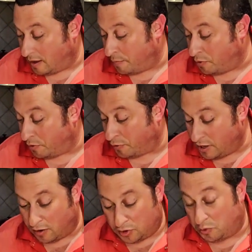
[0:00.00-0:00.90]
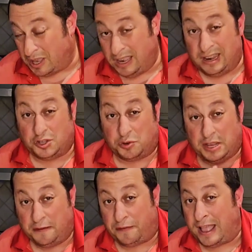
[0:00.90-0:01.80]
beautiful young
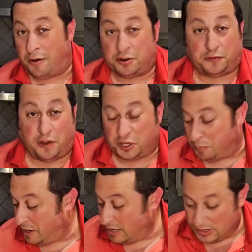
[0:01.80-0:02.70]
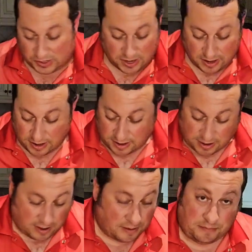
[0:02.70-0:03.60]
zucchini flowers, fresh peas,
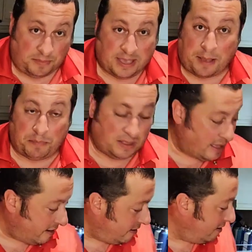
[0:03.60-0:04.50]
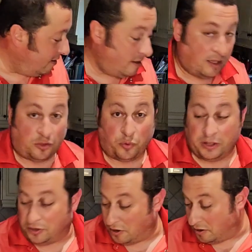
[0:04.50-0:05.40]
can't beat that. In the
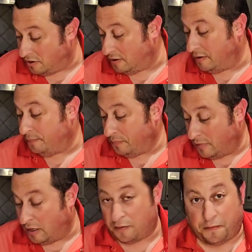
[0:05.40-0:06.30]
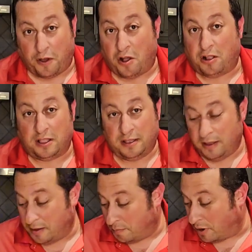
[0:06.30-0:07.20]
winter, in the fall,
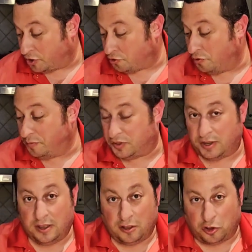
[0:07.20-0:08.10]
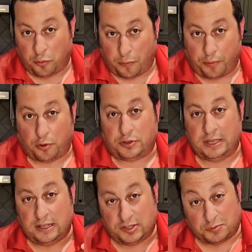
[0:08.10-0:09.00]
mushrooms, a little more
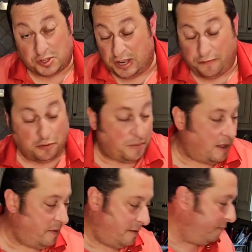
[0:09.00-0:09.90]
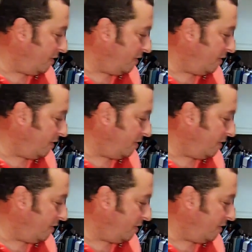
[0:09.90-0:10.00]
protein, some seafood maybe,